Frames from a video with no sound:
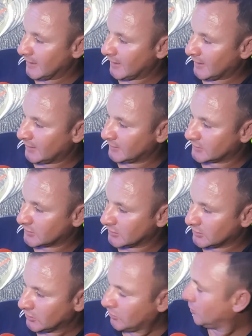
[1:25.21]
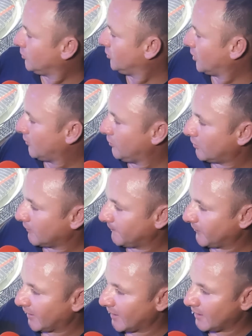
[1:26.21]
and you, know, you can
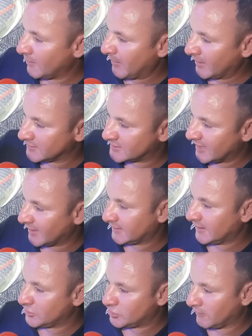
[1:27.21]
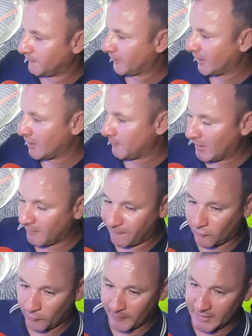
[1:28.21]
forget about tactics, you can forget about
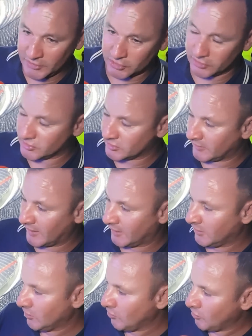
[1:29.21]
formations and that.